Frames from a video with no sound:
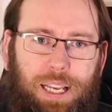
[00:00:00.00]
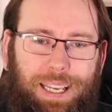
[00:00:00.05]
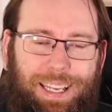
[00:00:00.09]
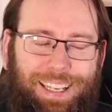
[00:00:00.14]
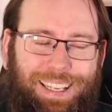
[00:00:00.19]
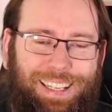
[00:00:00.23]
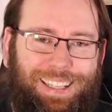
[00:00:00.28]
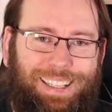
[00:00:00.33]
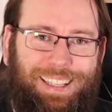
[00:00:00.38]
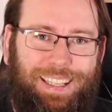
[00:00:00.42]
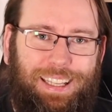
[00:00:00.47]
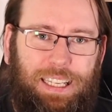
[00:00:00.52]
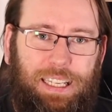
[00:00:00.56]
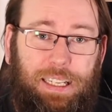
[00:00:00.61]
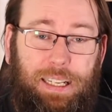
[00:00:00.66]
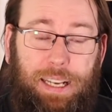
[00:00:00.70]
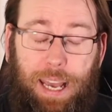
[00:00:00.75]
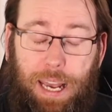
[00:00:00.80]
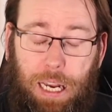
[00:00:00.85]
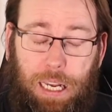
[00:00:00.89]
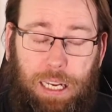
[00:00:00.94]
in the
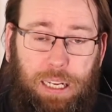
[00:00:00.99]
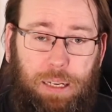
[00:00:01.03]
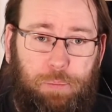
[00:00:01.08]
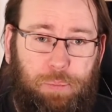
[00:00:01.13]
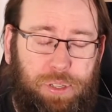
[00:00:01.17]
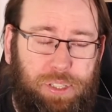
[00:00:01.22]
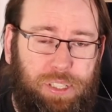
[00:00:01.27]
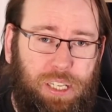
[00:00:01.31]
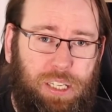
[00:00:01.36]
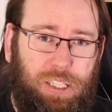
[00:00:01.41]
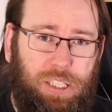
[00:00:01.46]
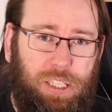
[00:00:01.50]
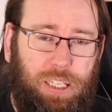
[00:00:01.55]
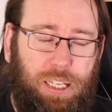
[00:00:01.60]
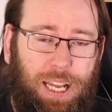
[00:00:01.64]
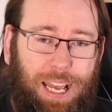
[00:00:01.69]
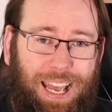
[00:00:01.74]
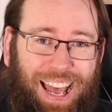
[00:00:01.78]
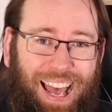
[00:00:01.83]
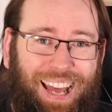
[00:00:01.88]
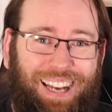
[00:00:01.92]
neck position
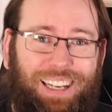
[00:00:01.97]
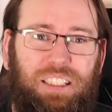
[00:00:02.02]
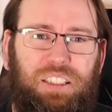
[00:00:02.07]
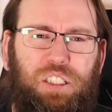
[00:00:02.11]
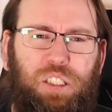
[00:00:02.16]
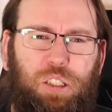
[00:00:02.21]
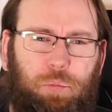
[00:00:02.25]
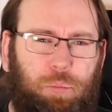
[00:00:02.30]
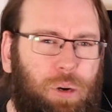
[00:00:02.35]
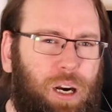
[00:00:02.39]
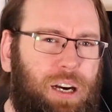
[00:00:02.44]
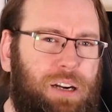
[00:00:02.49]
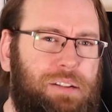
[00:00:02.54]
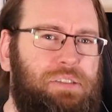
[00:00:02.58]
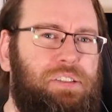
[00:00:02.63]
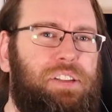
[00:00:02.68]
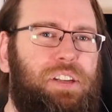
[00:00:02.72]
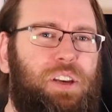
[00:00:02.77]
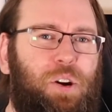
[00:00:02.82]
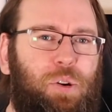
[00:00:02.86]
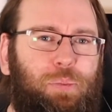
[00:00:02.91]
and a
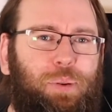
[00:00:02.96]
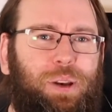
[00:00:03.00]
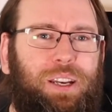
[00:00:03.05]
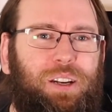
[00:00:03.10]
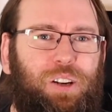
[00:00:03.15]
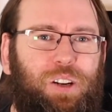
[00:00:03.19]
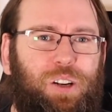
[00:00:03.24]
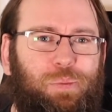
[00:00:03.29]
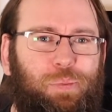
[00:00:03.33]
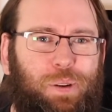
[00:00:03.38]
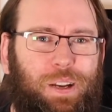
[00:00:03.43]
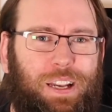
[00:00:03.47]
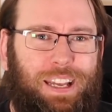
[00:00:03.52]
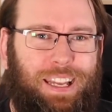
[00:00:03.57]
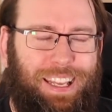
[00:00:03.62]
DiMarzio pickup